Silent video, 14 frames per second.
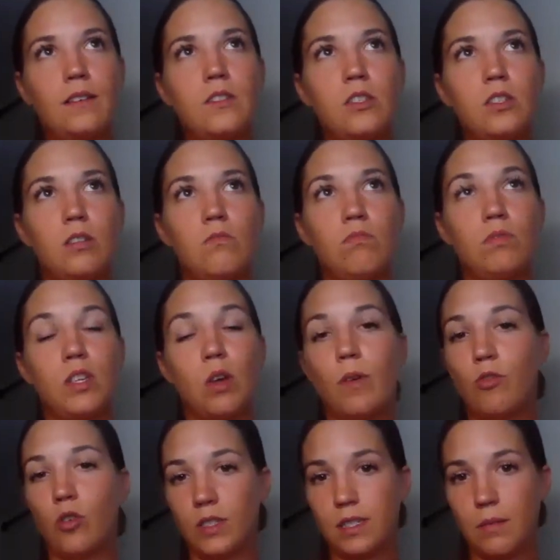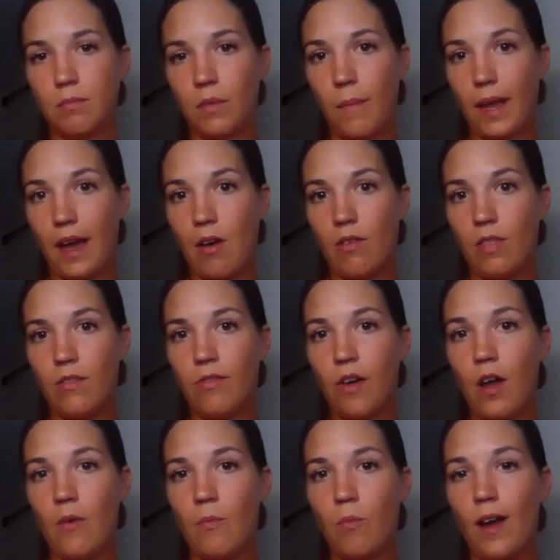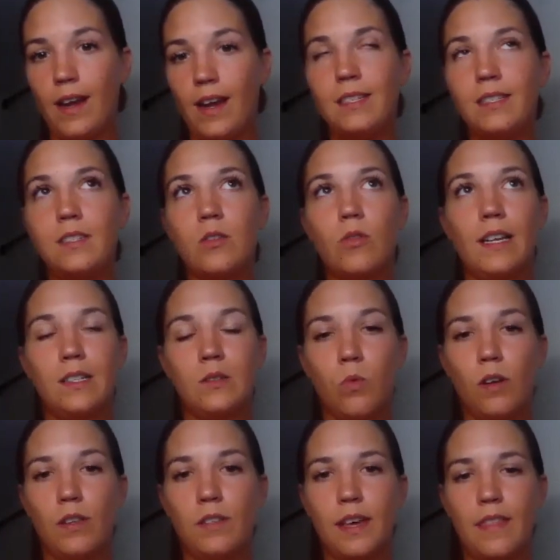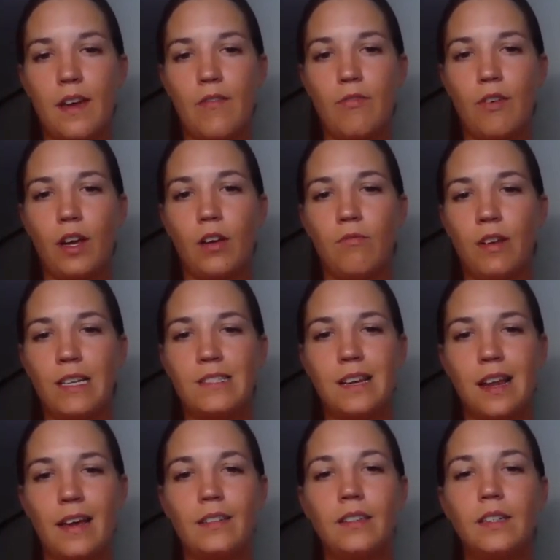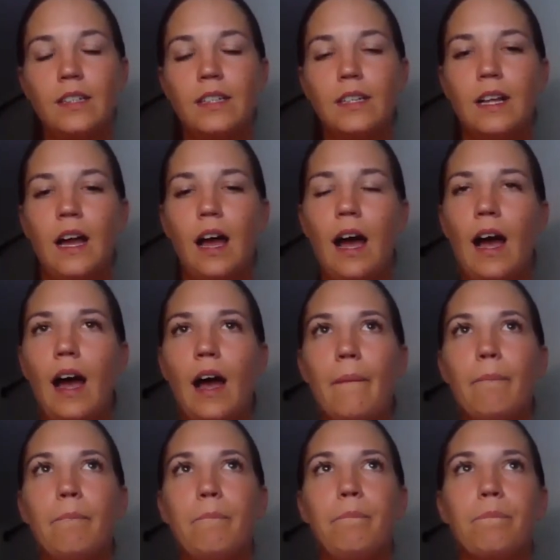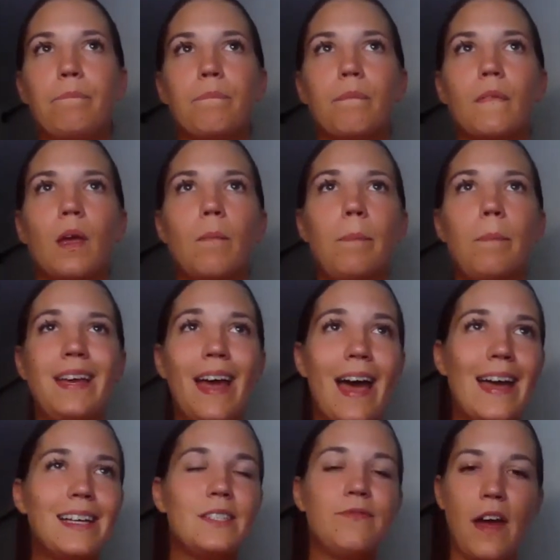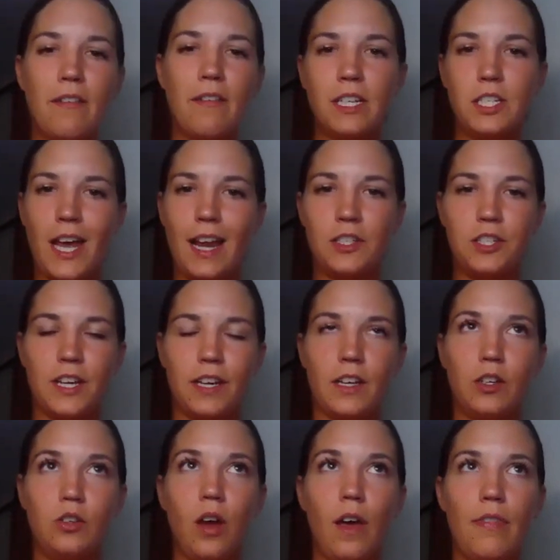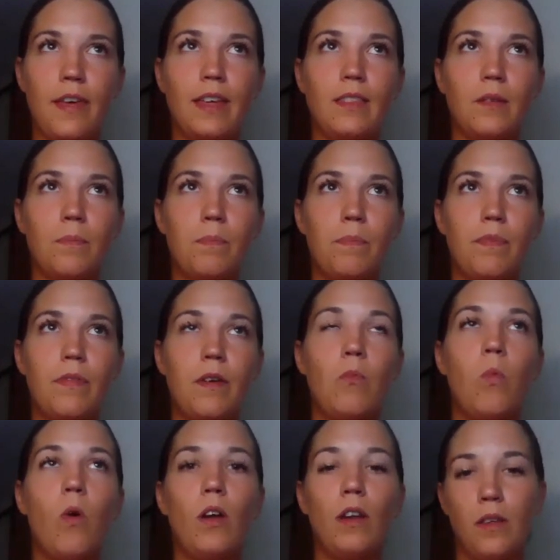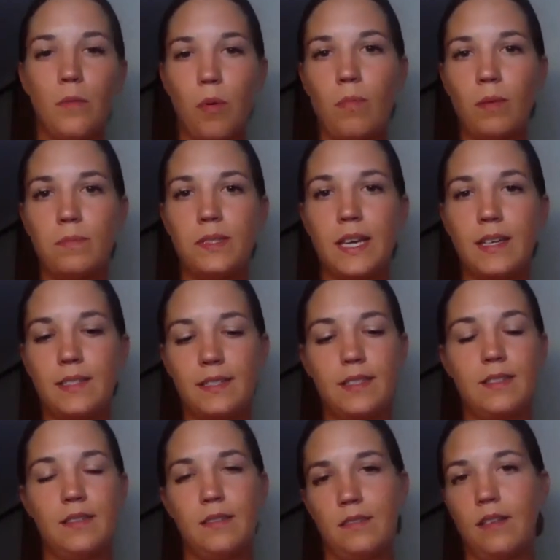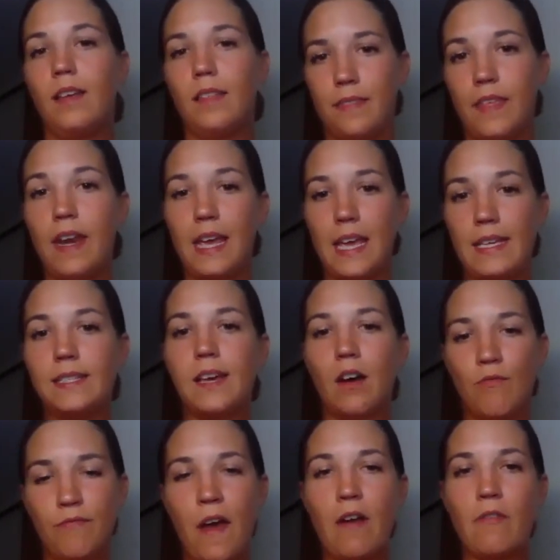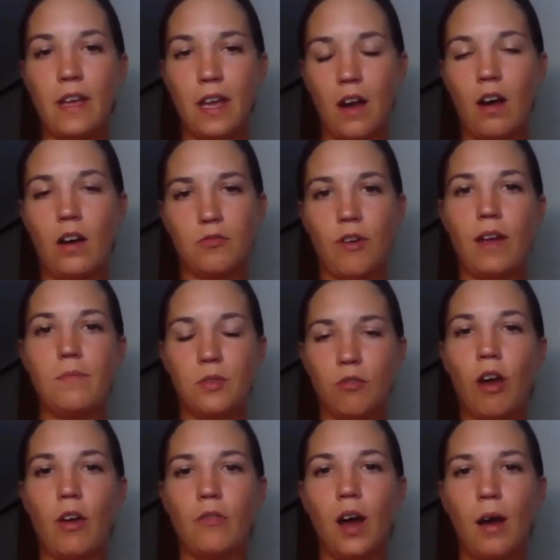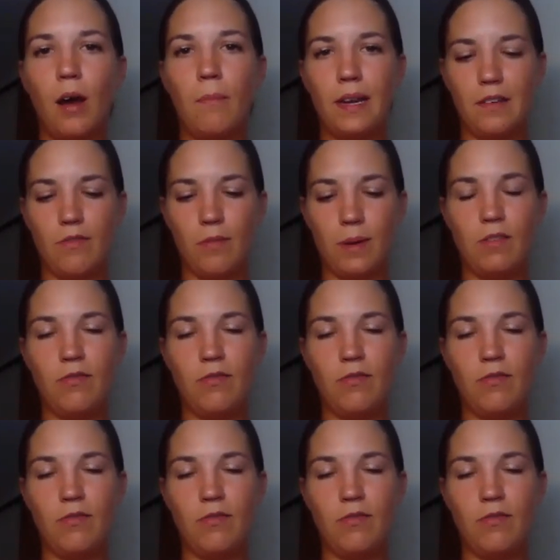so we've got some coming out in the fine wine list, or at least one South African Riesling. But yeah, it's very challenging. And I think the one of the problems is that it is a very hard grape to grow, unbelievably